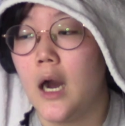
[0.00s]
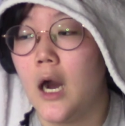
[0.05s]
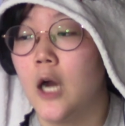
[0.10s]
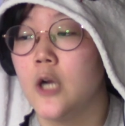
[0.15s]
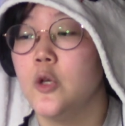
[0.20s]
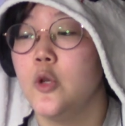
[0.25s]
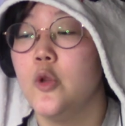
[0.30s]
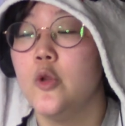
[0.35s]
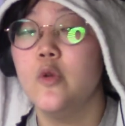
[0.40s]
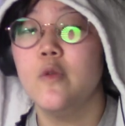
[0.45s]
a
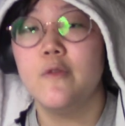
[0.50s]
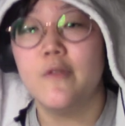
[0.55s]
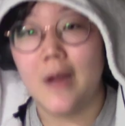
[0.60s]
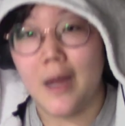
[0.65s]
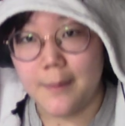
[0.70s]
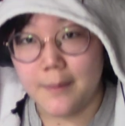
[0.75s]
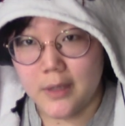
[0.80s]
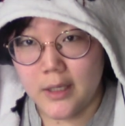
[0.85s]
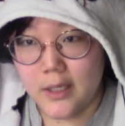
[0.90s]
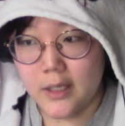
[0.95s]
new
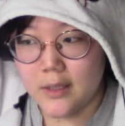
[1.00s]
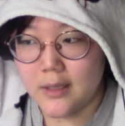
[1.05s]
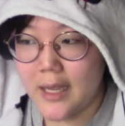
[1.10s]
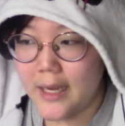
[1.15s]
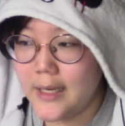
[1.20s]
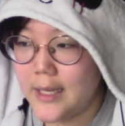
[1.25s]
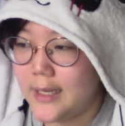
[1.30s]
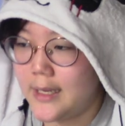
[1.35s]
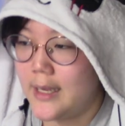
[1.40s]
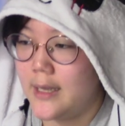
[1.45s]
family that
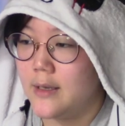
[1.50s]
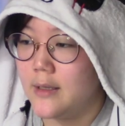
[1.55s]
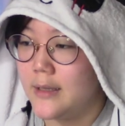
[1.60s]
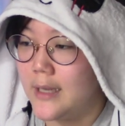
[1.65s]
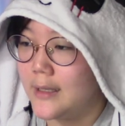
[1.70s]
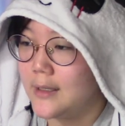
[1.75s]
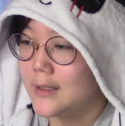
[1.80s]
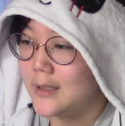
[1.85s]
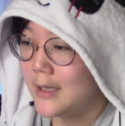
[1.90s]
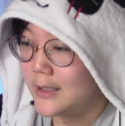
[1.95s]

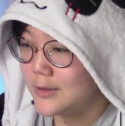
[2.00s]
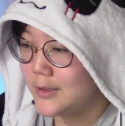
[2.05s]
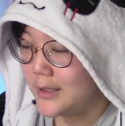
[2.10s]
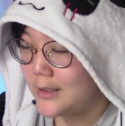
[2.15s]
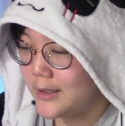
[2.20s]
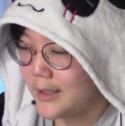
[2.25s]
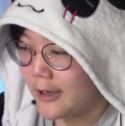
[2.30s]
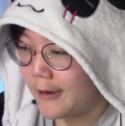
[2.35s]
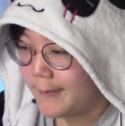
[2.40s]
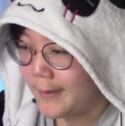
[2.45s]
Klaus can
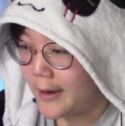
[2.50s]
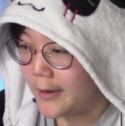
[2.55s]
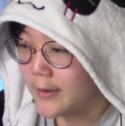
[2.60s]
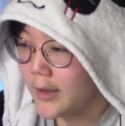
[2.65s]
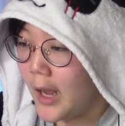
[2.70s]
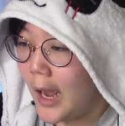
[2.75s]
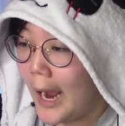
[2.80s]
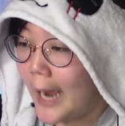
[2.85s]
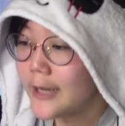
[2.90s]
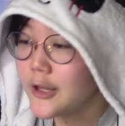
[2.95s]
think about.
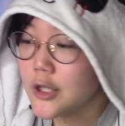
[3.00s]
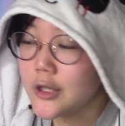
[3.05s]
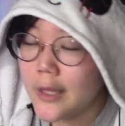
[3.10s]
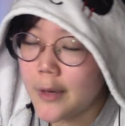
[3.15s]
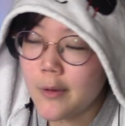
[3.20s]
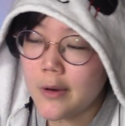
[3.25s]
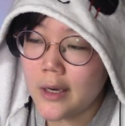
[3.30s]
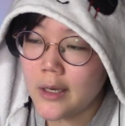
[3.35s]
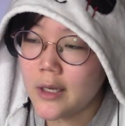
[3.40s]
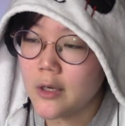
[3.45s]
I thought they
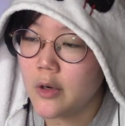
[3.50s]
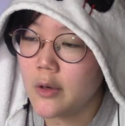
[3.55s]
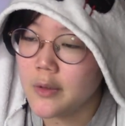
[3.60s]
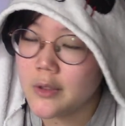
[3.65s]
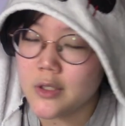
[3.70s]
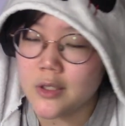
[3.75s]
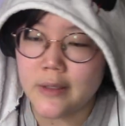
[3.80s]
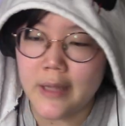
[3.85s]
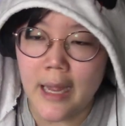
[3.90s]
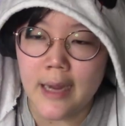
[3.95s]
were gonna go
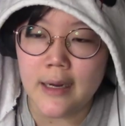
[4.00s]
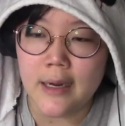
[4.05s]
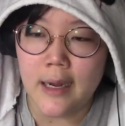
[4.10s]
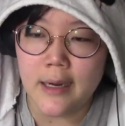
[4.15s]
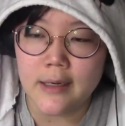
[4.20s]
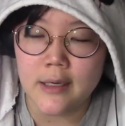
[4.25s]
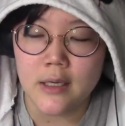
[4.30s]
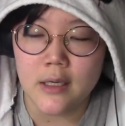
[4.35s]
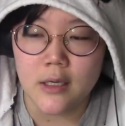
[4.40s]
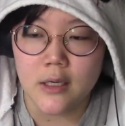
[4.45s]
into that
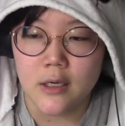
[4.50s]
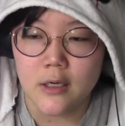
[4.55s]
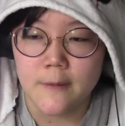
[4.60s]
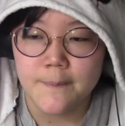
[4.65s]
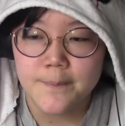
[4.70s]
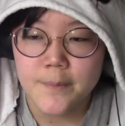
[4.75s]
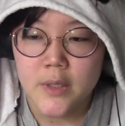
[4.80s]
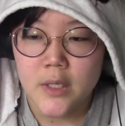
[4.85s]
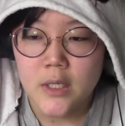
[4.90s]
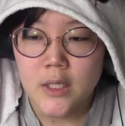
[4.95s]
kind of
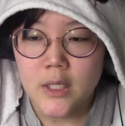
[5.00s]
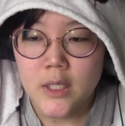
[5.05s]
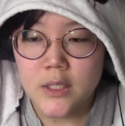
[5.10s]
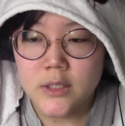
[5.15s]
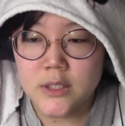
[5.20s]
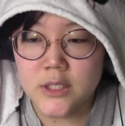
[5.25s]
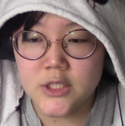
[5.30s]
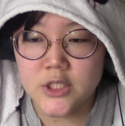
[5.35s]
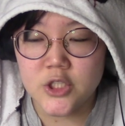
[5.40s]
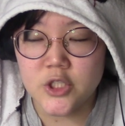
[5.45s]

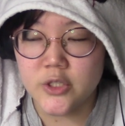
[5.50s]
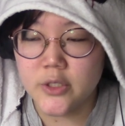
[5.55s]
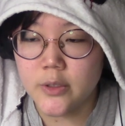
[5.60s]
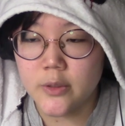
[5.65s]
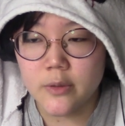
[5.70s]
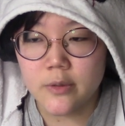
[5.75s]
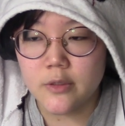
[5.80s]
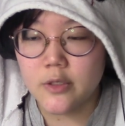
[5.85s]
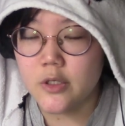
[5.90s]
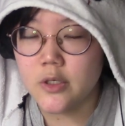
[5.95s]

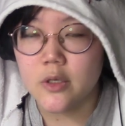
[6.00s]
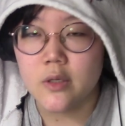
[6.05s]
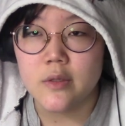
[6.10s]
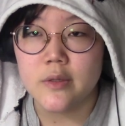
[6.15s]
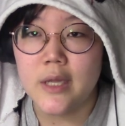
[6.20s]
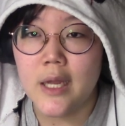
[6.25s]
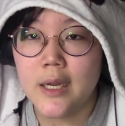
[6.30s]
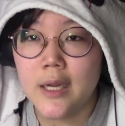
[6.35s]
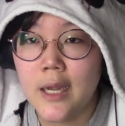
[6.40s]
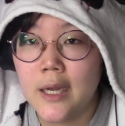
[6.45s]

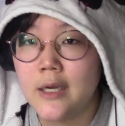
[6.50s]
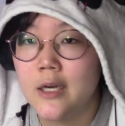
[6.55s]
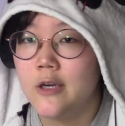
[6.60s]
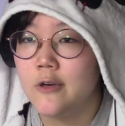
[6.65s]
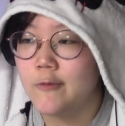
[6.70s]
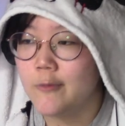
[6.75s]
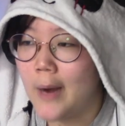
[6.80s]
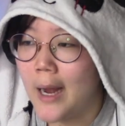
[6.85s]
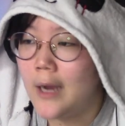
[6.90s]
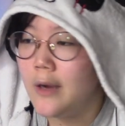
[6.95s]
that kind
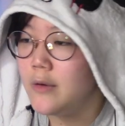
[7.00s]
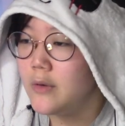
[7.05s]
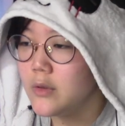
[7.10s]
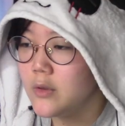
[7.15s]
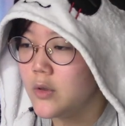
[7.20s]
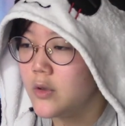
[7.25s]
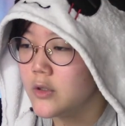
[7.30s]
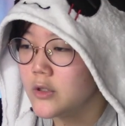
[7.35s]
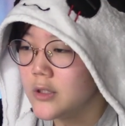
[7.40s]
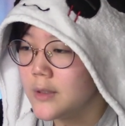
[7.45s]
of route
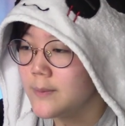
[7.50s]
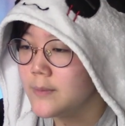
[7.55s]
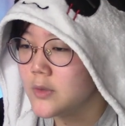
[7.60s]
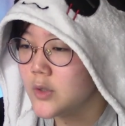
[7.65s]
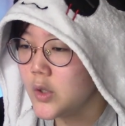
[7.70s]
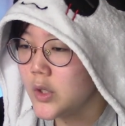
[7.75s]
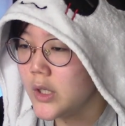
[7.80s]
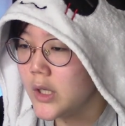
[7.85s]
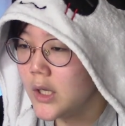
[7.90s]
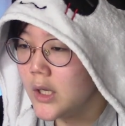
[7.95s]
or some
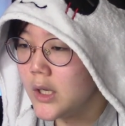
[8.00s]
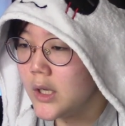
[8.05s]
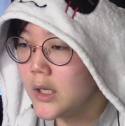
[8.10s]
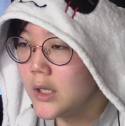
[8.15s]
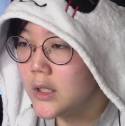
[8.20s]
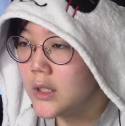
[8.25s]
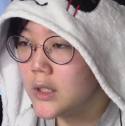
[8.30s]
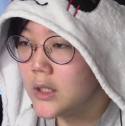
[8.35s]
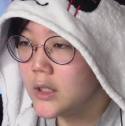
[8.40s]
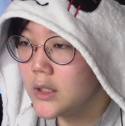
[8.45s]
sort.
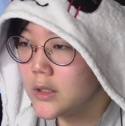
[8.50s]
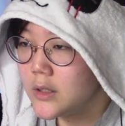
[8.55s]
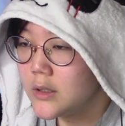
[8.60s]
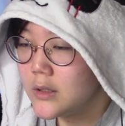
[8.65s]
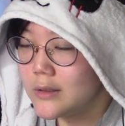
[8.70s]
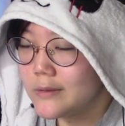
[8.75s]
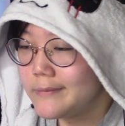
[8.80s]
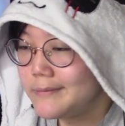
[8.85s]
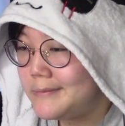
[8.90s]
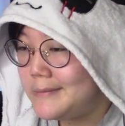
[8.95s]

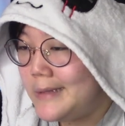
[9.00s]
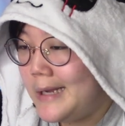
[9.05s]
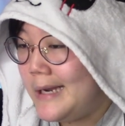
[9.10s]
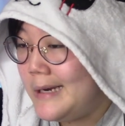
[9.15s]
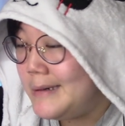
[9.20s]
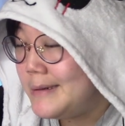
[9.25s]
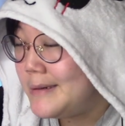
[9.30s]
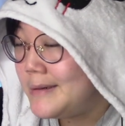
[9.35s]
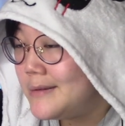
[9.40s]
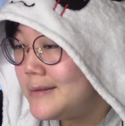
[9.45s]
I
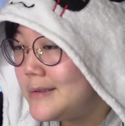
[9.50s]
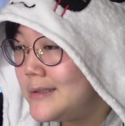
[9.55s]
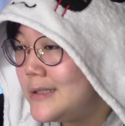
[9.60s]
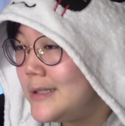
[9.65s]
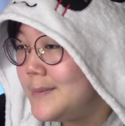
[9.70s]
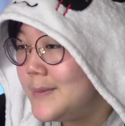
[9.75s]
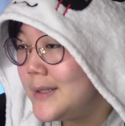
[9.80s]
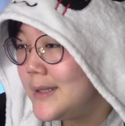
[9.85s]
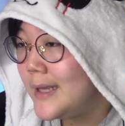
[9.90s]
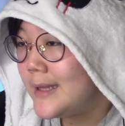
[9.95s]
don't know,
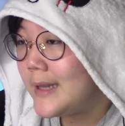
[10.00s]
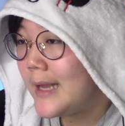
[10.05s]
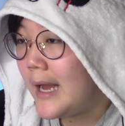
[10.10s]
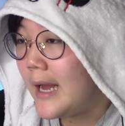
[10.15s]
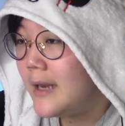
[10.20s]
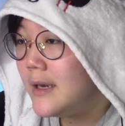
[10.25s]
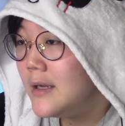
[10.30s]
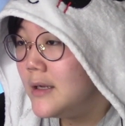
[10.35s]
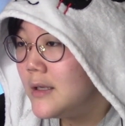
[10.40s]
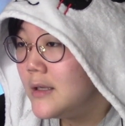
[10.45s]
something like
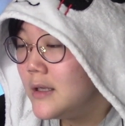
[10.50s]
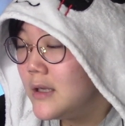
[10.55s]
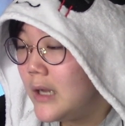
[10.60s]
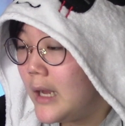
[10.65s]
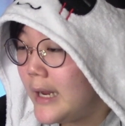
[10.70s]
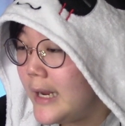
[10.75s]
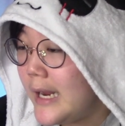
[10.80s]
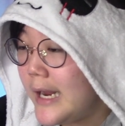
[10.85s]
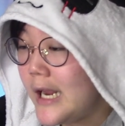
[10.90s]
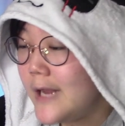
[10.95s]
that.
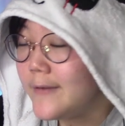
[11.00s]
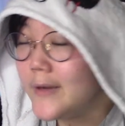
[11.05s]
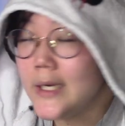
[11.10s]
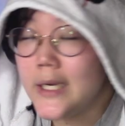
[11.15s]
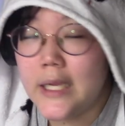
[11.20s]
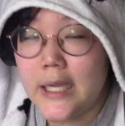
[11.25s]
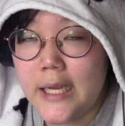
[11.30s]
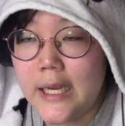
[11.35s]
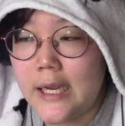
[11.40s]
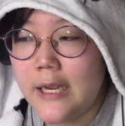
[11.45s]
Even
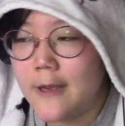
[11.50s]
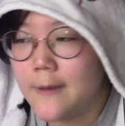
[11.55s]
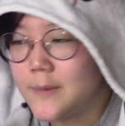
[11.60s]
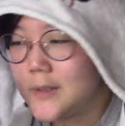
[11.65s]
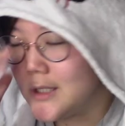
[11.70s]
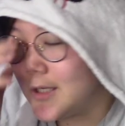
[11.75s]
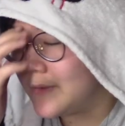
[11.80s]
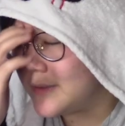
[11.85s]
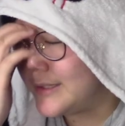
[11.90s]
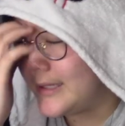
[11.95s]
he
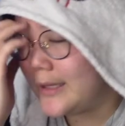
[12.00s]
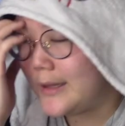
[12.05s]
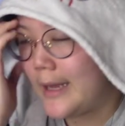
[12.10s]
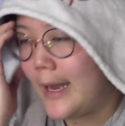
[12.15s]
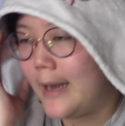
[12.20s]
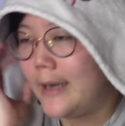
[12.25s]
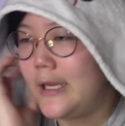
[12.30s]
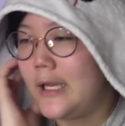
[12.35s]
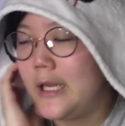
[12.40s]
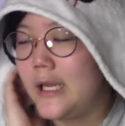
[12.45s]
himself said
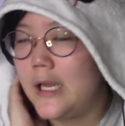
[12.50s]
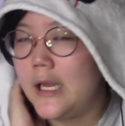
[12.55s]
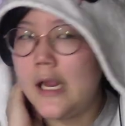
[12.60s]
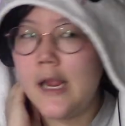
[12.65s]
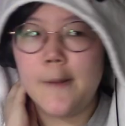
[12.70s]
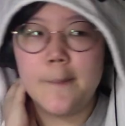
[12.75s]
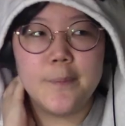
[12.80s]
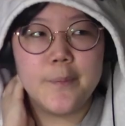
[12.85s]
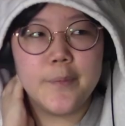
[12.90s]
that he